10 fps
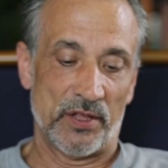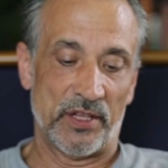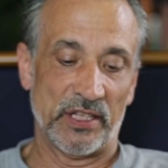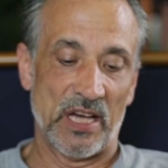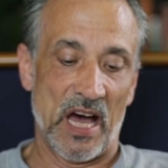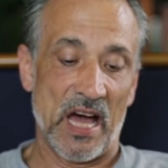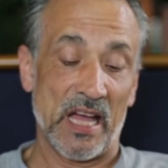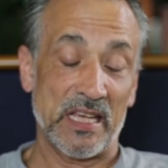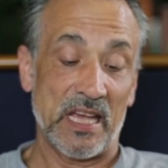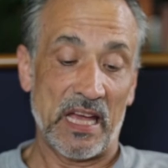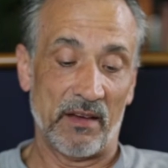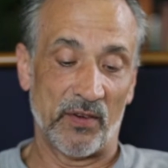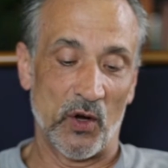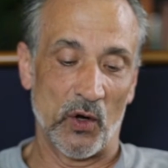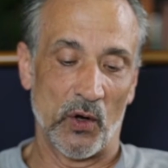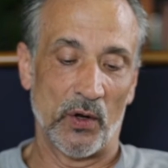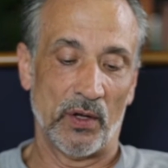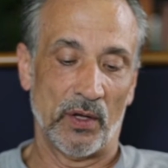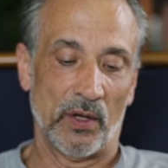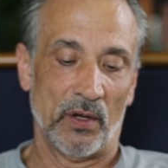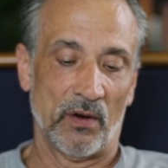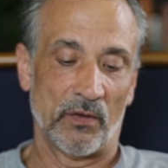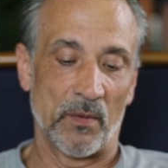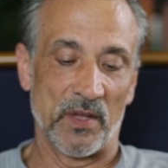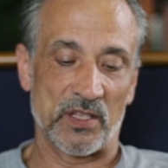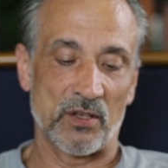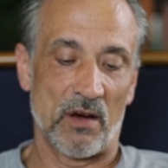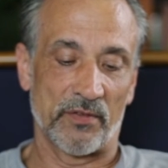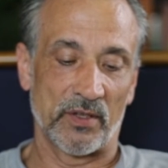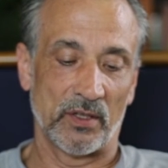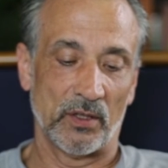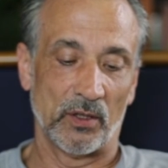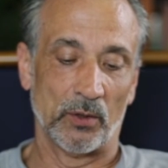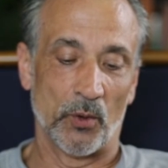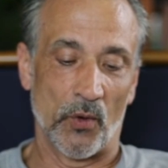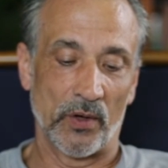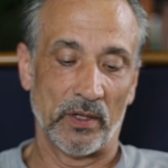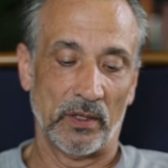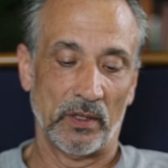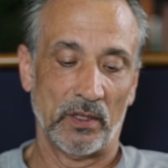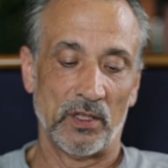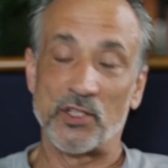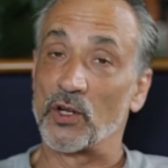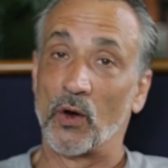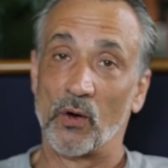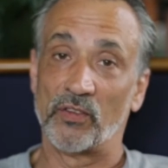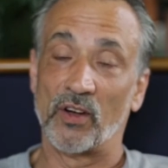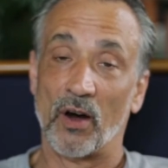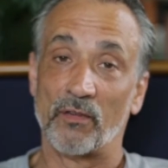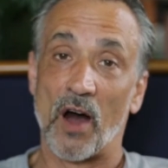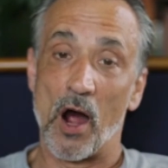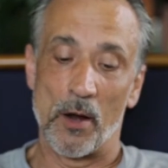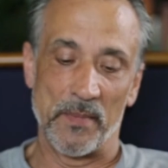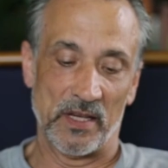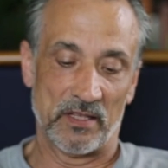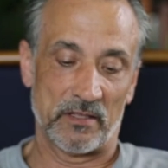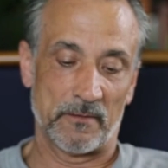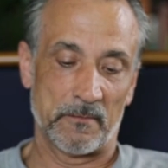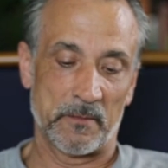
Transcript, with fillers: that I have heard from the sovereign Lord Jehovah of armies,